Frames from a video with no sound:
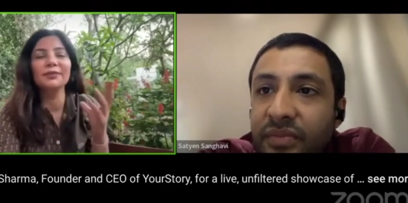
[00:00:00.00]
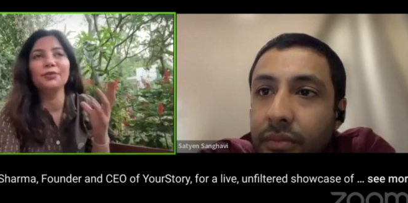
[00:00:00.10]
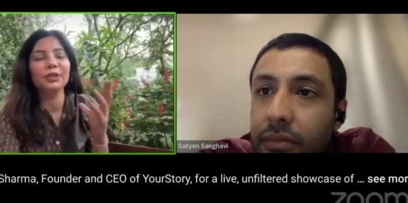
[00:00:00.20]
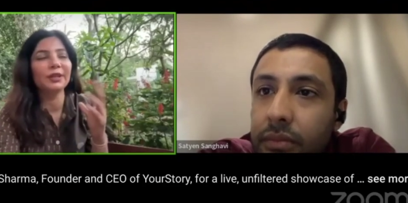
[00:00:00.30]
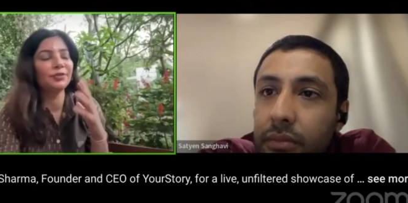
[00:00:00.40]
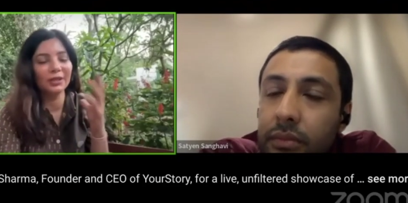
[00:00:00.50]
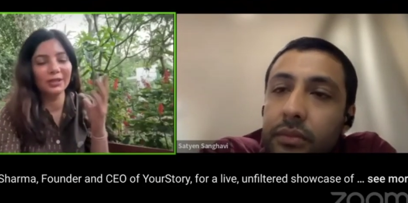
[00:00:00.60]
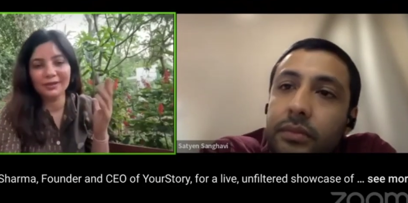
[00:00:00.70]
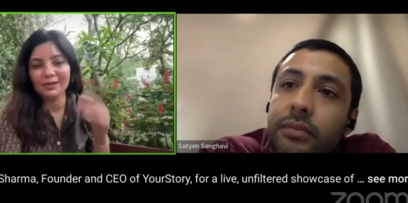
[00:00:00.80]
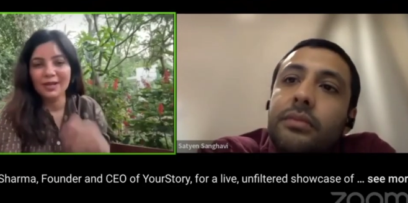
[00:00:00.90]
Speaker 1: give for
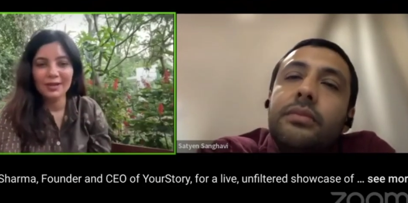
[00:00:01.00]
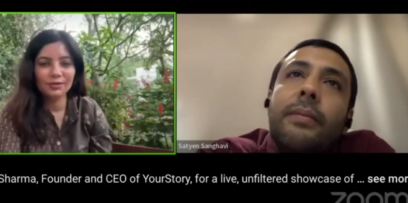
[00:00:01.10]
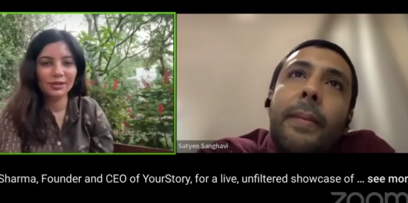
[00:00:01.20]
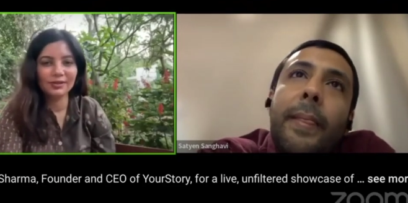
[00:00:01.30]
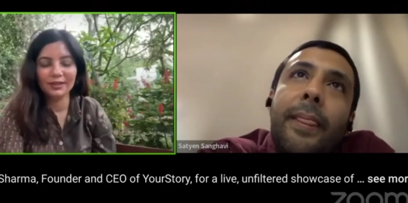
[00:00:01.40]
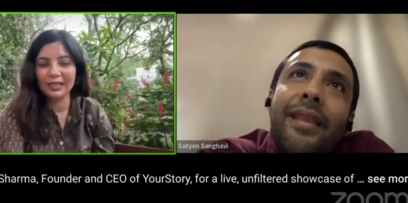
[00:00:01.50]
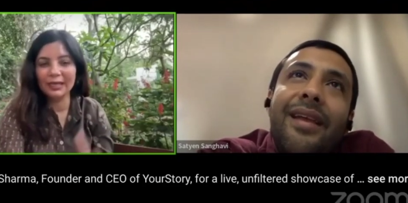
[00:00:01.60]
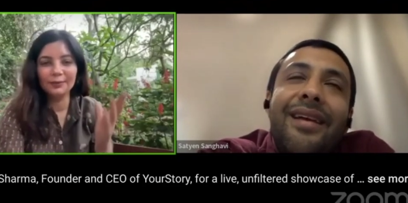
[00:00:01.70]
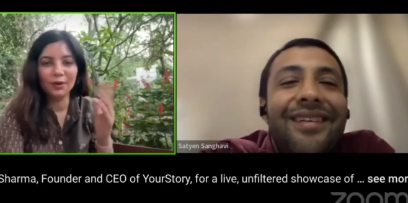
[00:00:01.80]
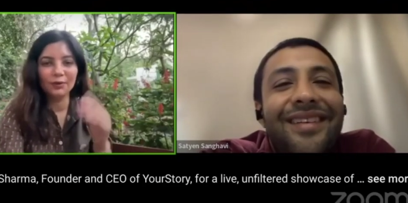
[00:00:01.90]
reference, just a
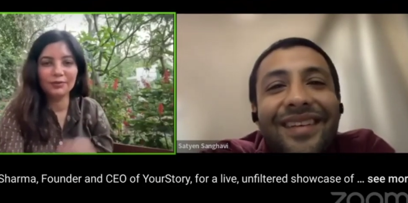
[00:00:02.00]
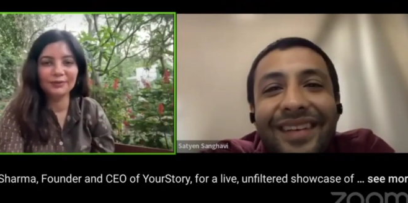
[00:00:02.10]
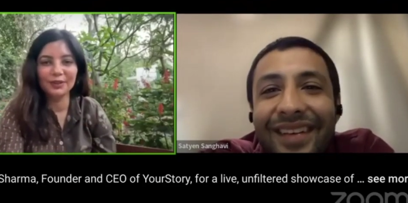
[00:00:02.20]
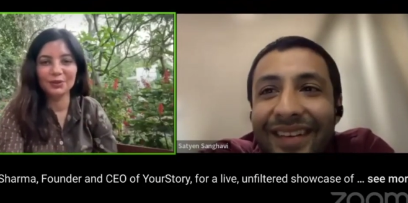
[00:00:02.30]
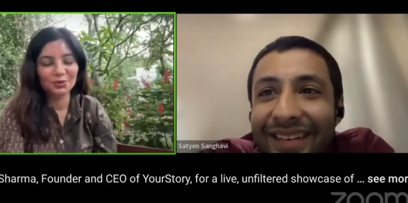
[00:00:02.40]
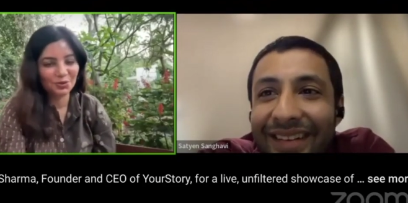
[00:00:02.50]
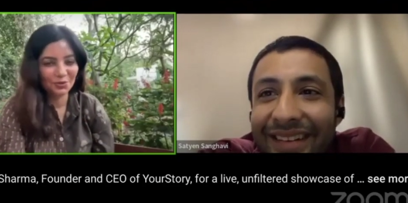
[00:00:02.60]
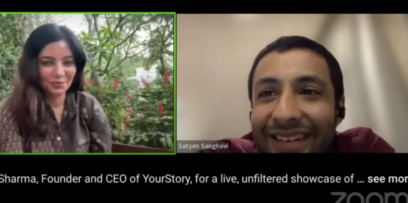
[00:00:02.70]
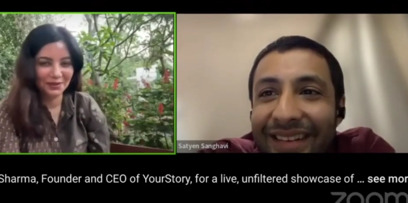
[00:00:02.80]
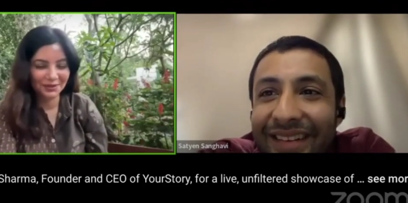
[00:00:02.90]
name of someone who
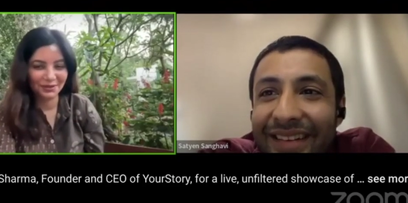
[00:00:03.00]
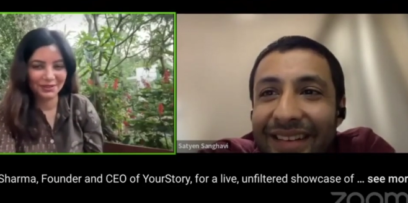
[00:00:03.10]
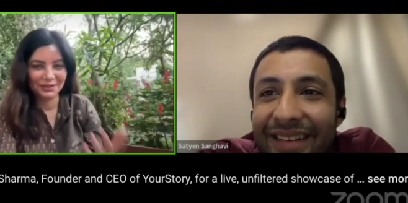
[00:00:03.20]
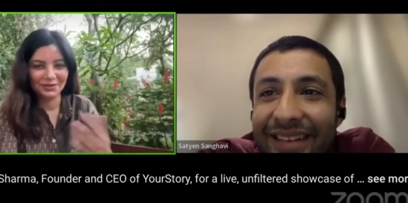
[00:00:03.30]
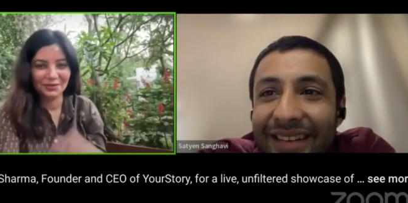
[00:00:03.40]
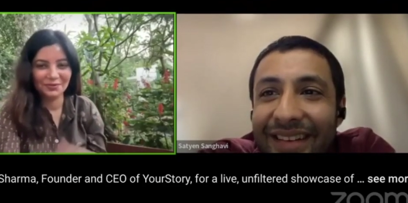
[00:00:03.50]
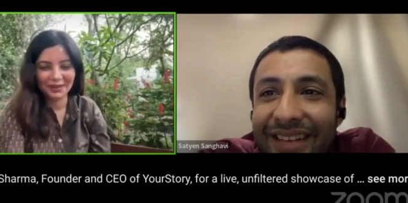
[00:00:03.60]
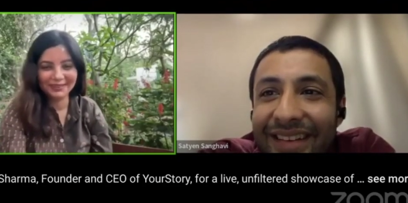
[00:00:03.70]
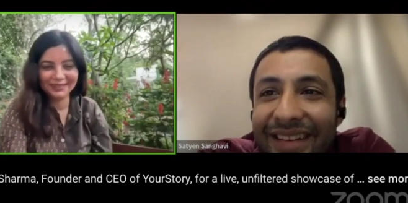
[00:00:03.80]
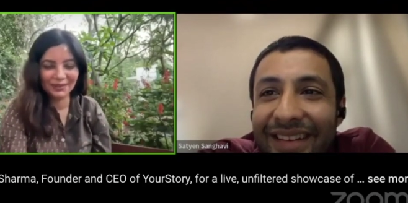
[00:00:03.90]
could be a strategic
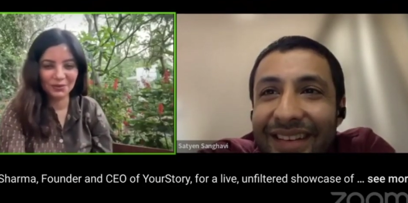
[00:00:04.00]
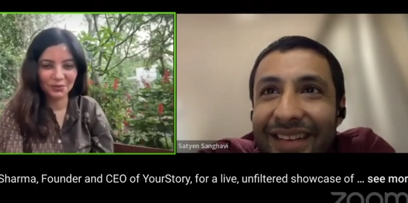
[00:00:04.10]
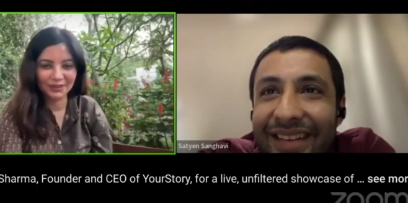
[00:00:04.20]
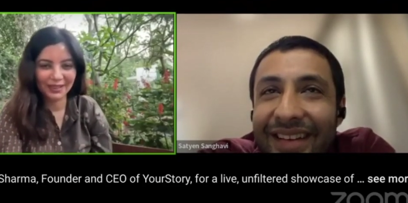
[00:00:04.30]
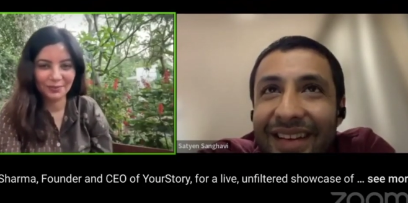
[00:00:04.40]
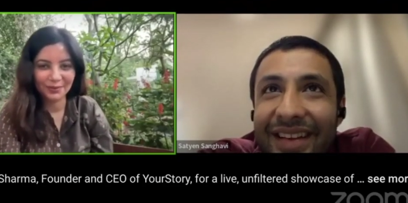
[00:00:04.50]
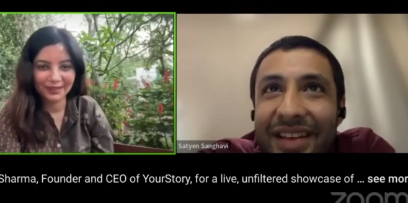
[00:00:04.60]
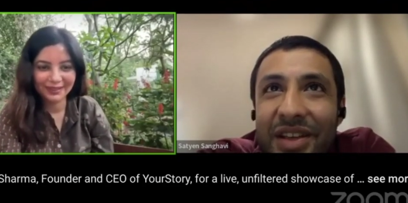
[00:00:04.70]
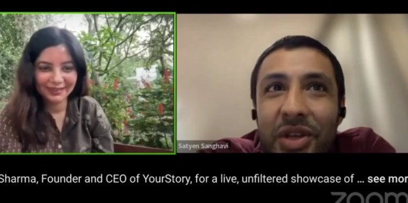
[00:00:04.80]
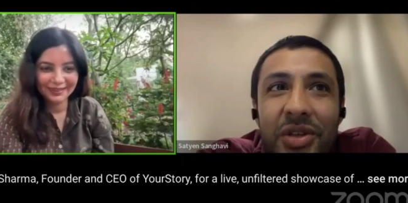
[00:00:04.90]
partner, who would that
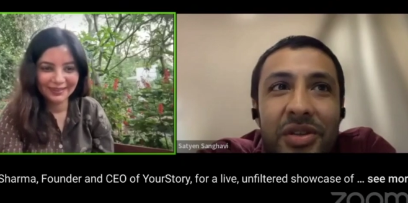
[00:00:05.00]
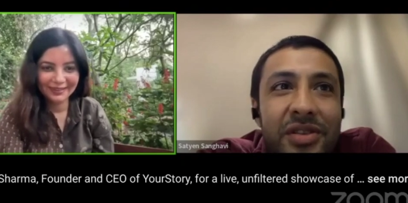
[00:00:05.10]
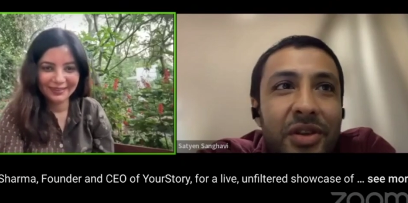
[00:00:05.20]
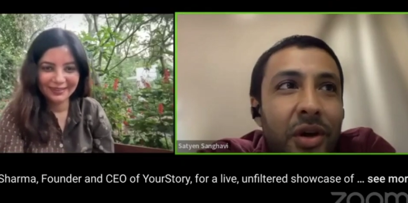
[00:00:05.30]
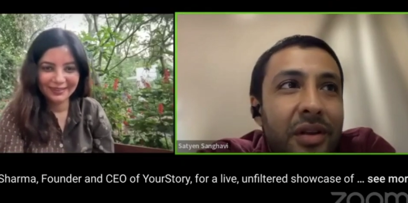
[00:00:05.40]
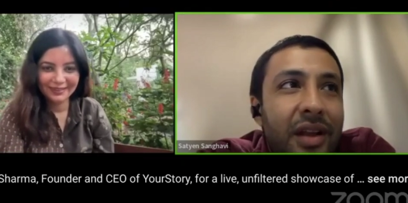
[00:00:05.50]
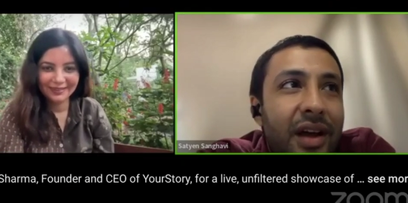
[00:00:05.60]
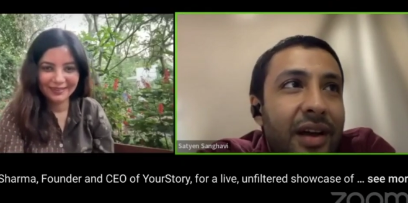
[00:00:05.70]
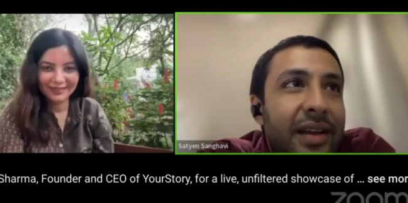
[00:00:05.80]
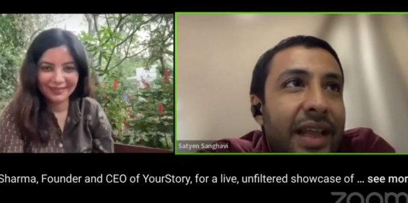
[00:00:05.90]
Speaker 2: be? So
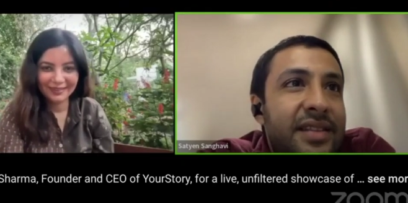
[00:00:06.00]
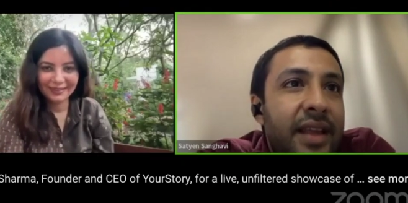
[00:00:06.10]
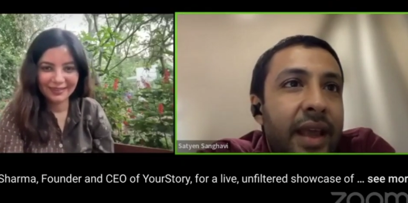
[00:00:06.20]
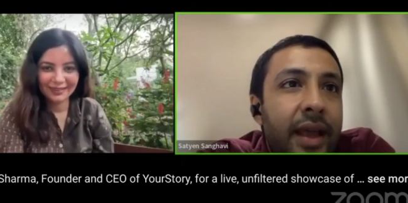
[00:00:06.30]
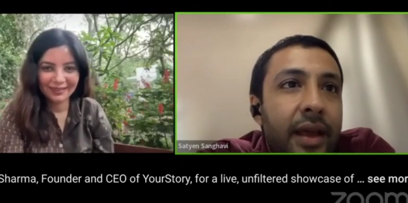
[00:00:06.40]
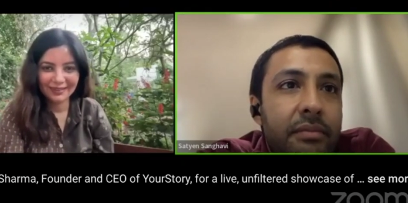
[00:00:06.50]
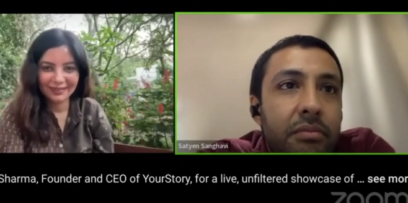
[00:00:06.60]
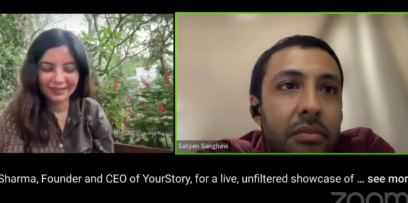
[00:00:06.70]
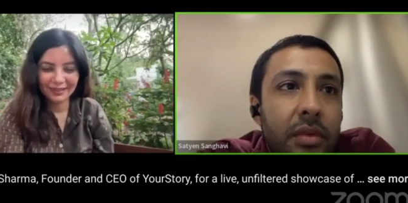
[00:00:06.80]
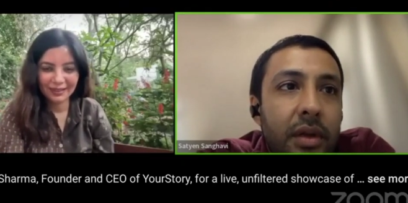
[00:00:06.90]
uh, let's say,
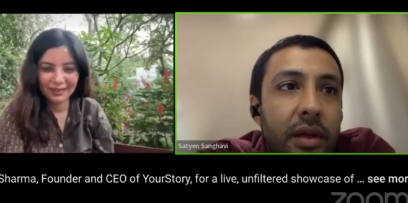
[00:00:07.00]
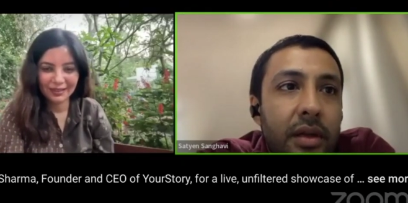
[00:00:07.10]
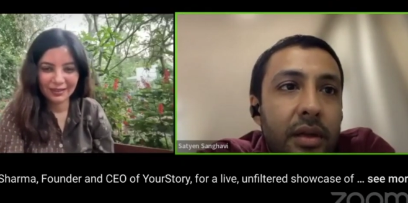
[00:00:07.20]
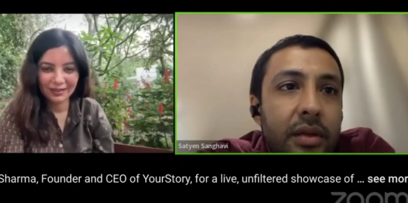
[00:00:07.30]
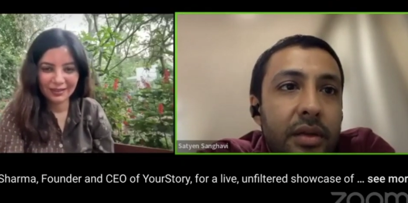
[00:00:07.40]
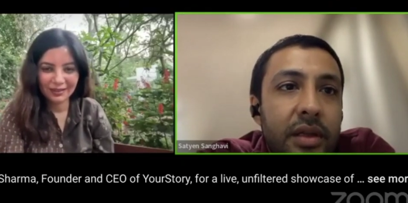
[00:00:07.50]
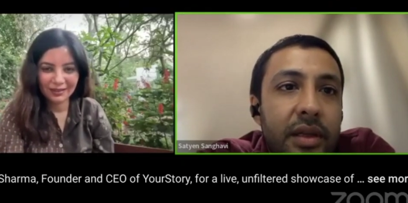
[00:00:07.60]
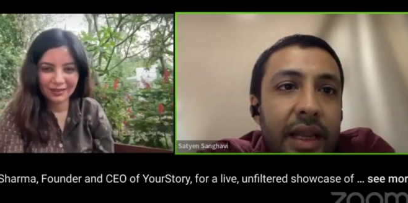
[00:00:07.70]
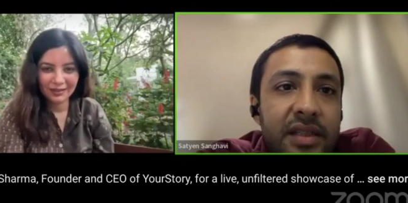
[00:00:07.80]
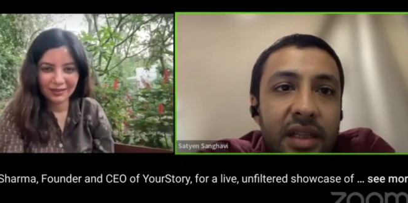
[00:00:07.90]

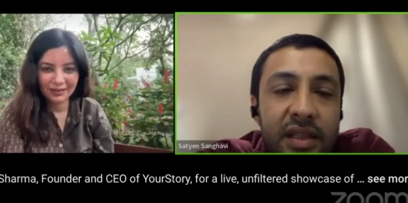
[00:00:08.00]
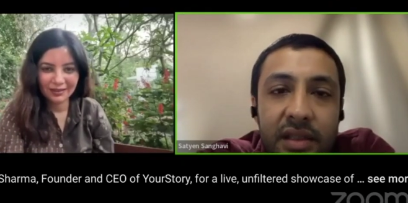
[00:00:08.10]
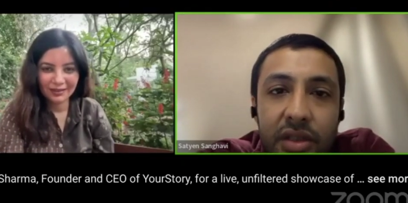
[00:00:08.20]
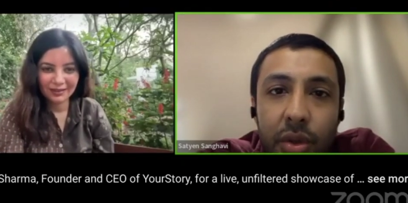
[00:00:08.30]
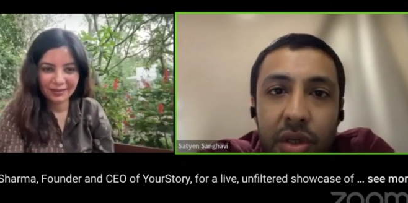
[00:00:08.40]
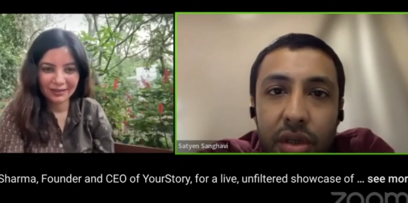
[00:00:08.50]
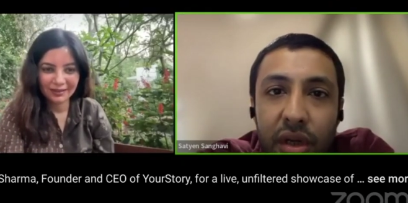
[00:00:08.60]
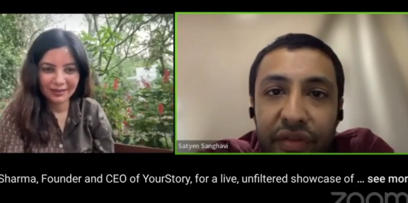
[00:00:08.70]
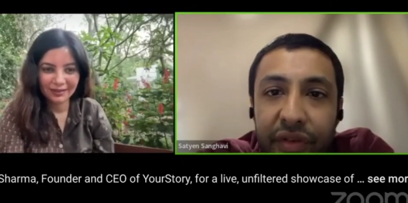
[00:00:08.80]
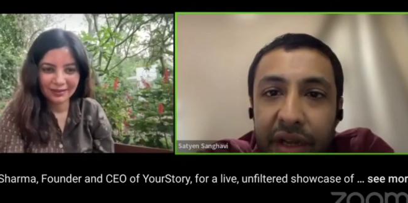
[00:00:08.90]
let's see the
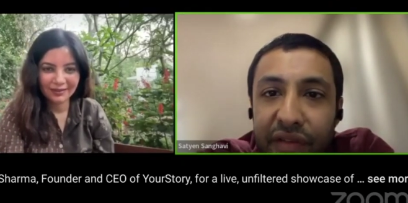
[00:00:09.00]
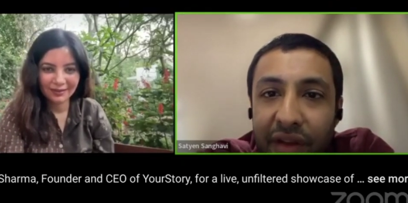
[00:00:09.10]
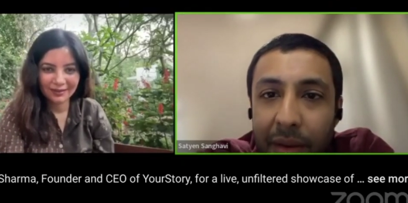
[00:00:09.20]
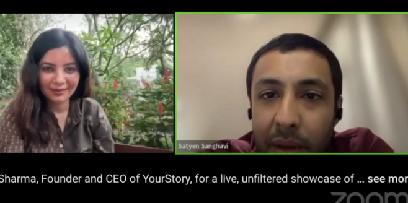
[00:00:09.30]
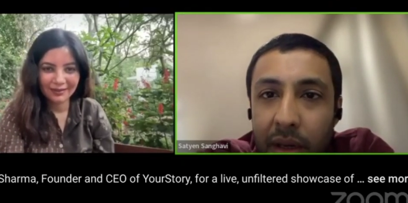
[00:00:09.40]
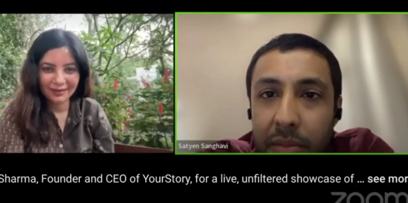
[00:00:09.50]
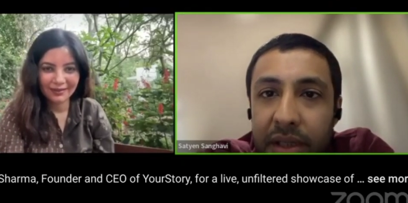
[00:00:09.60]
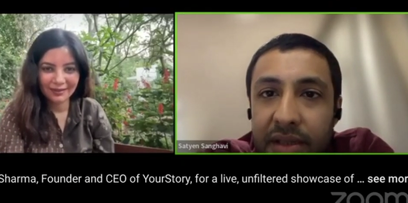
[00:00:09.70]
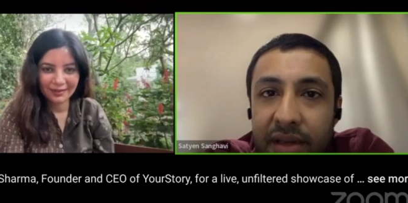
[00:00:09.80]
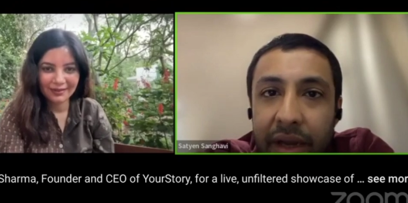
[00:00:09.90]
situation of Indian pharma
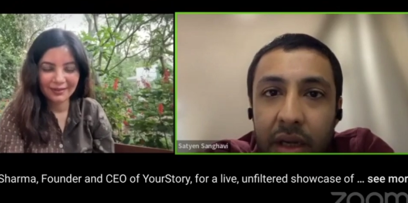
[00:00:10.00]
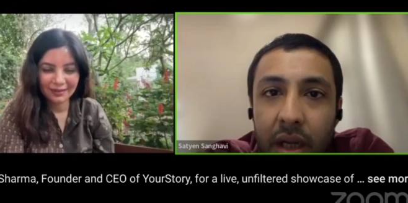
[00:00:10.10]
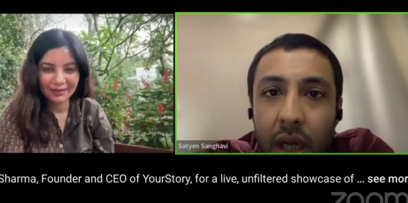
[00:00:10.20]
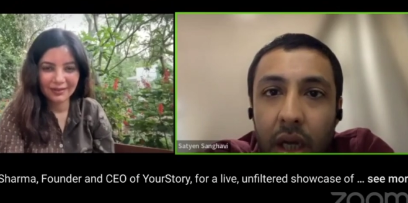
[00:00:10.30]
companies, right?